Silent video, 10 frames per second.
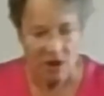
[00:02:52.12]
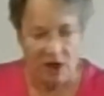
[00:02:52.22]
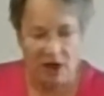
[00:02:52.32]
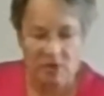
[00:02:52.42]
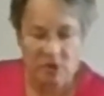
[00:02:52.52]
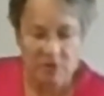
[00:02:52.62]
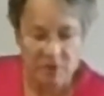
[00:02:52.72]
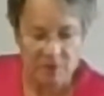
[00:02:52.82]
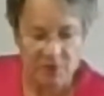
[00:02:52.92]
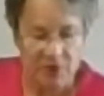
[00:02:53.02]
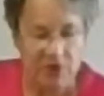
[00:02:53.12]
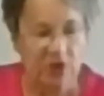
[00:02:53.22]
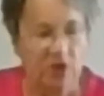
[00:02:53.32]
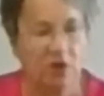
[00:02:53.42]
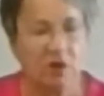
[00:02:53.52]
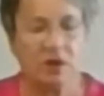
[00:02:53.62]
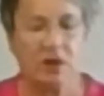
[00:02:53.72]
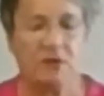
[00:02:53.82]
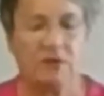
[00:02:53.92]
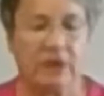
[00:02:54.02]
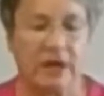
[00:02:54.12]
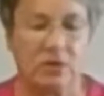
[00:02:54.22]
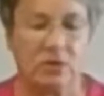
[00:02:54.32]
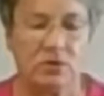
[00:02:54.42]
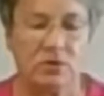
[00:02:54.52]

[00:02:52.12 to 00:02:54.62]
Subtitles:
I'm going to be printing on a flour